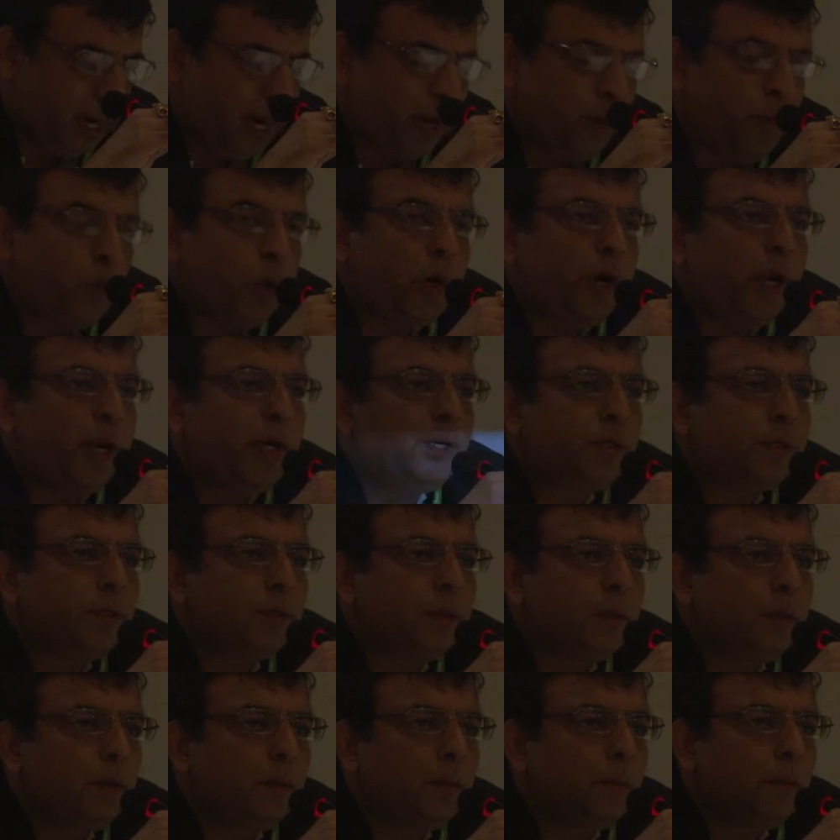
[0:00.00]
advocate
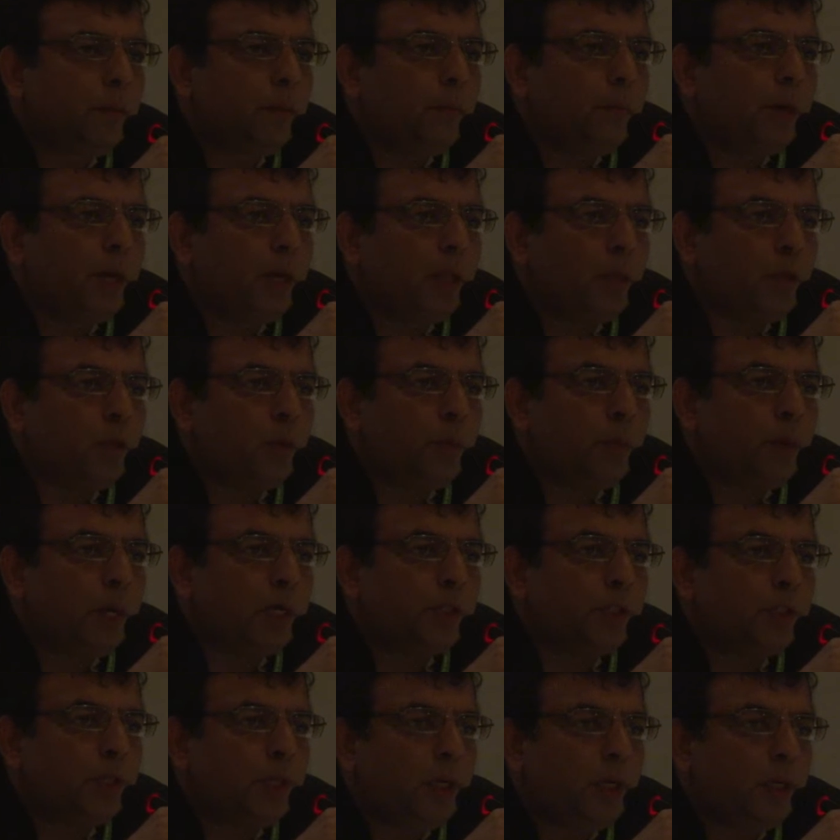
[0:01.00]
Bharat
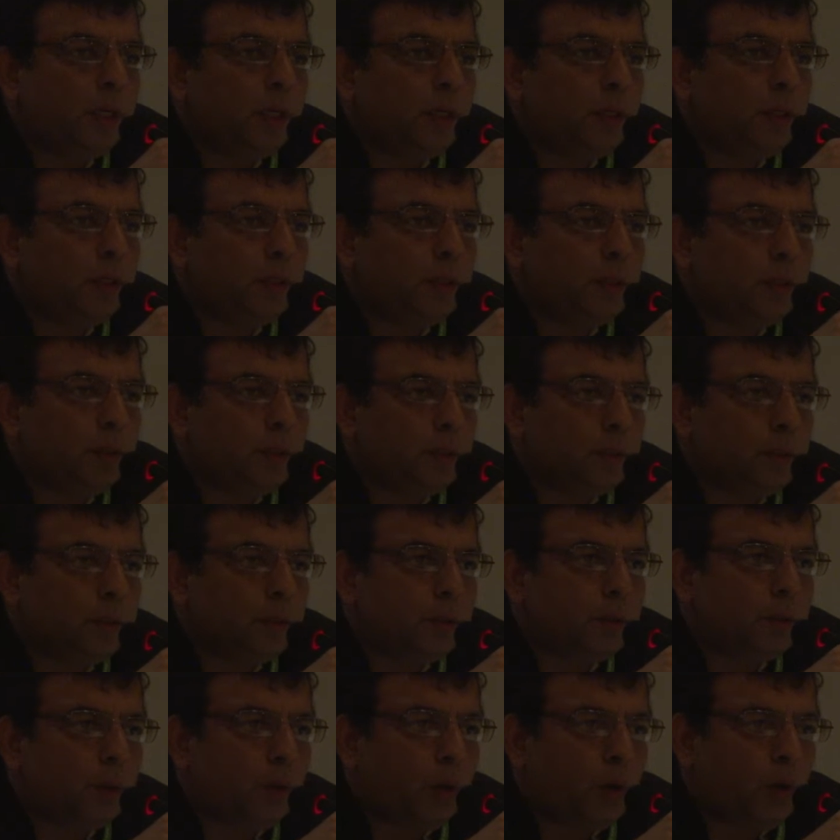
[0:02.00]
Kumar Ji
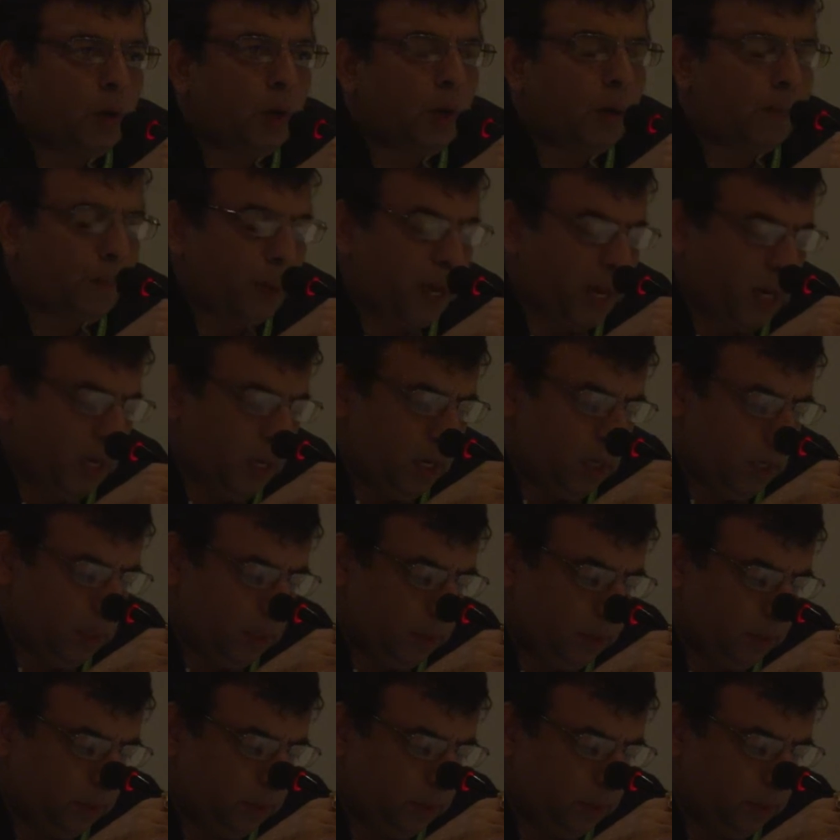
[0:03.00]
on our panel.